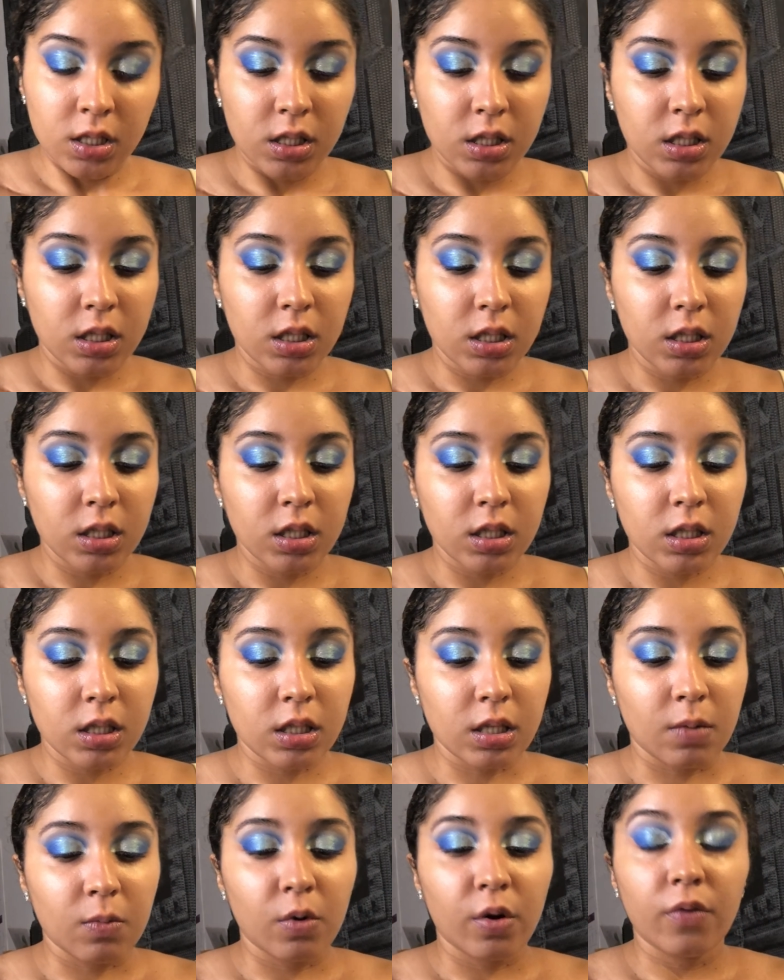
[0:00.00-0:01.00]
Since
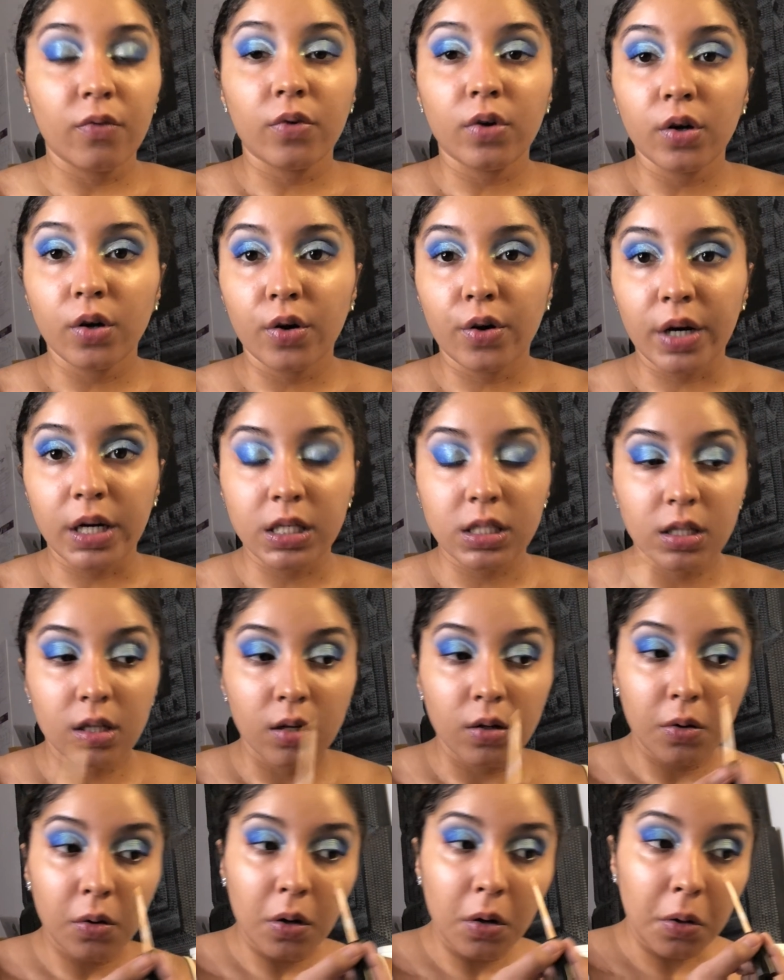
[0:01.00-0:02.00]
I'm going for a crazy
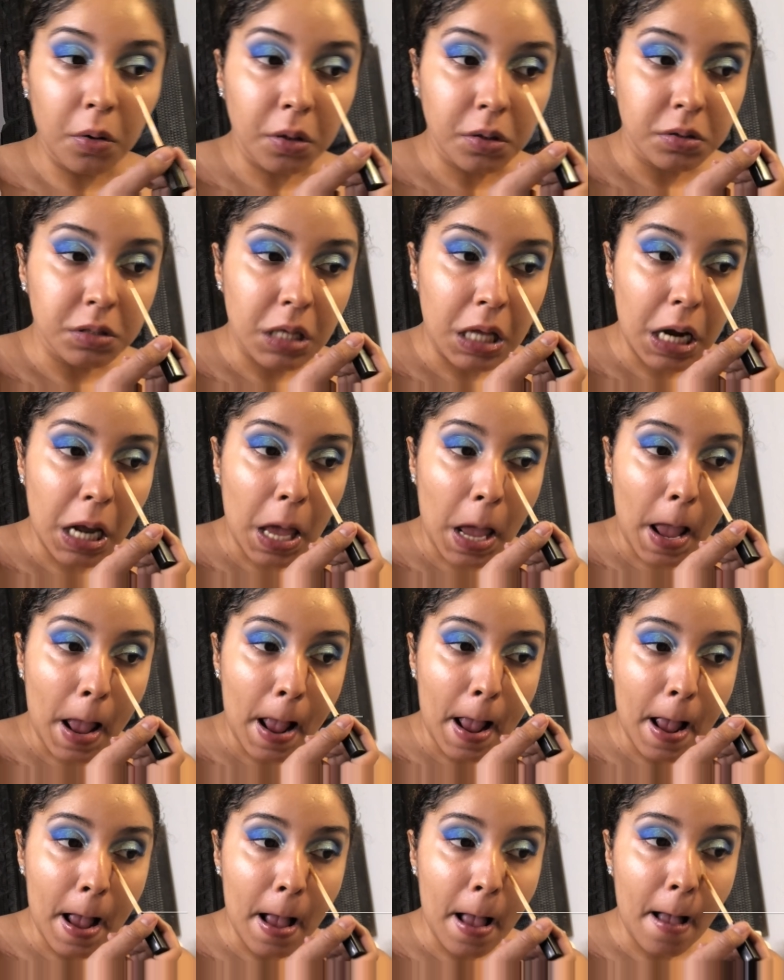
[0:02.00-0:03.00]
little look
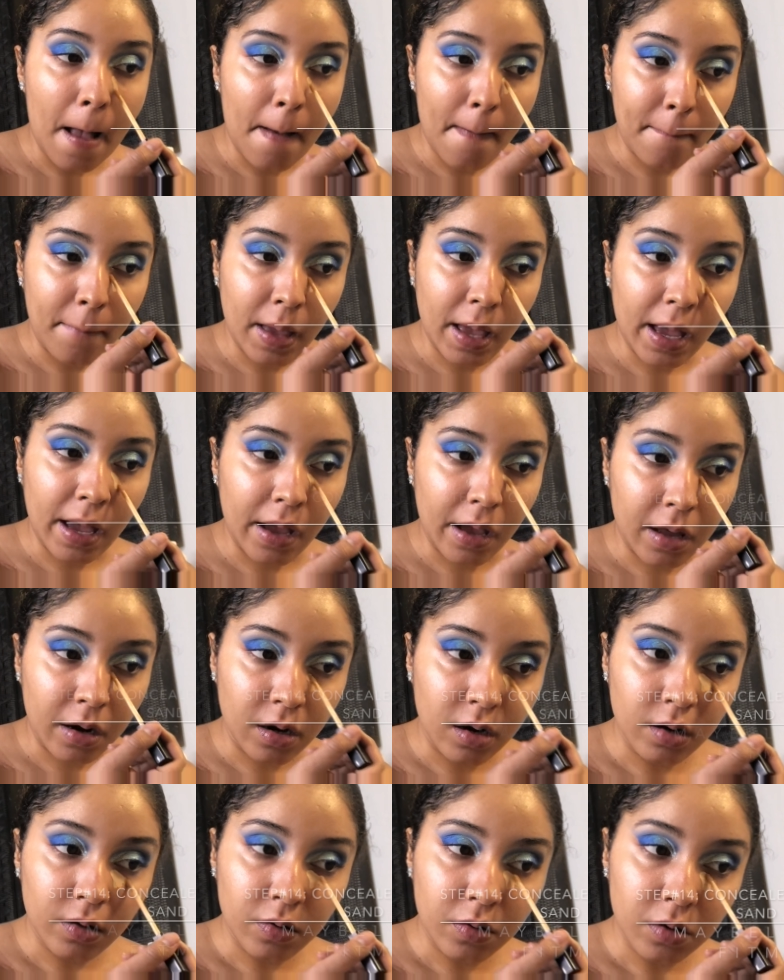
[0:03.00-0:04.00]
today, I'm gonna add a
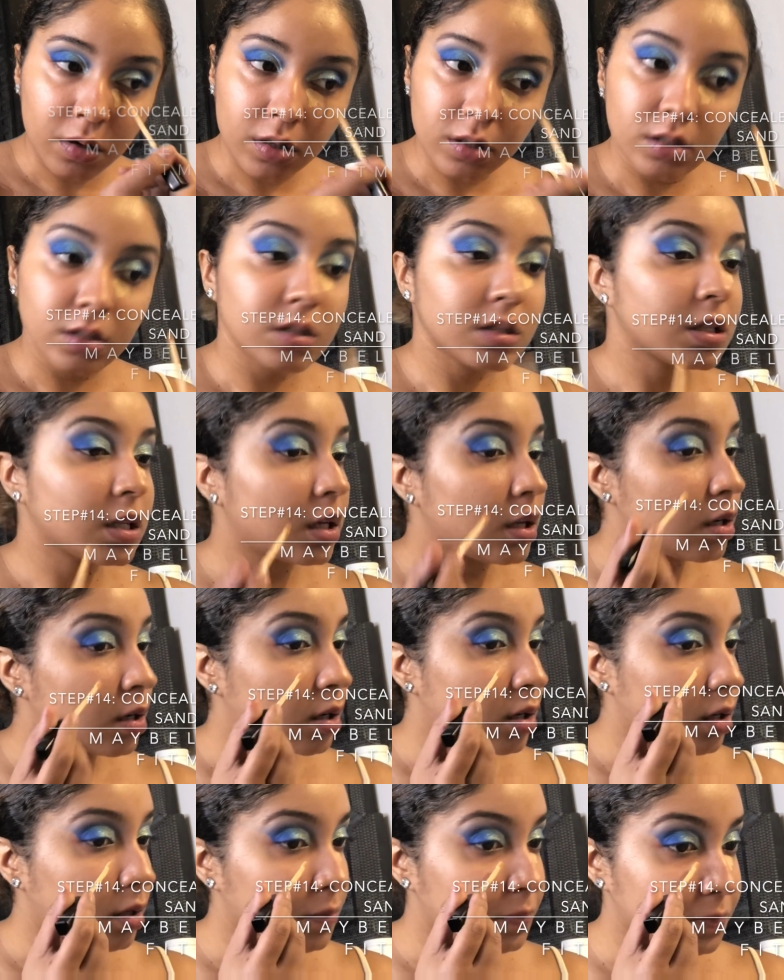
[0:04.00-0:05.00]
little
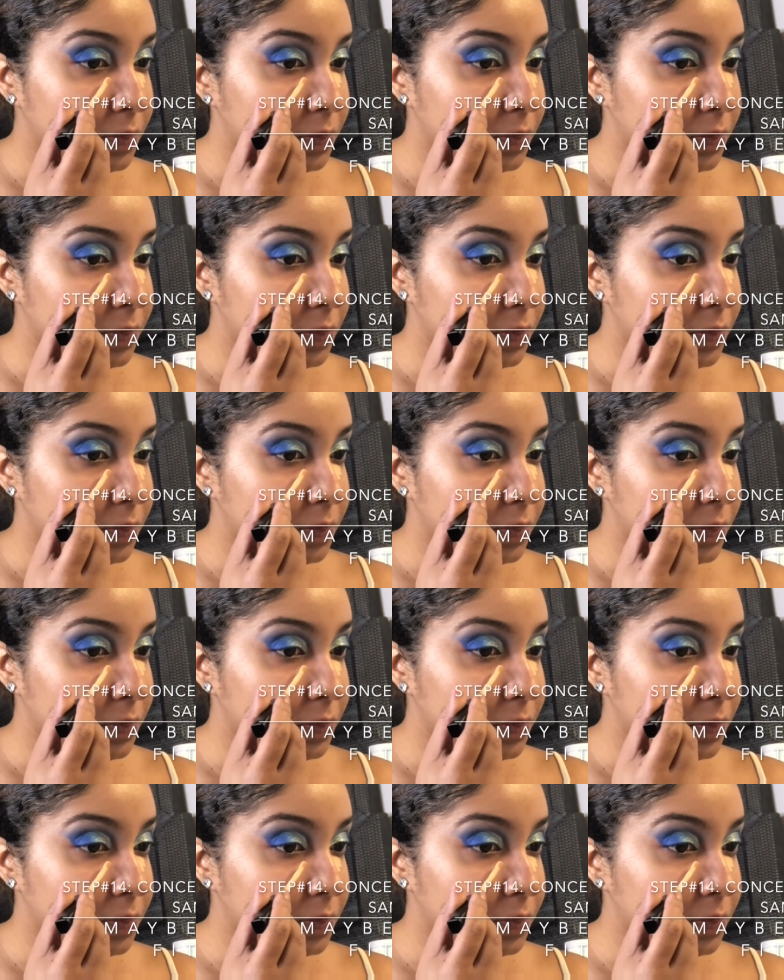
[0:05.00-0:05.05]
concealer.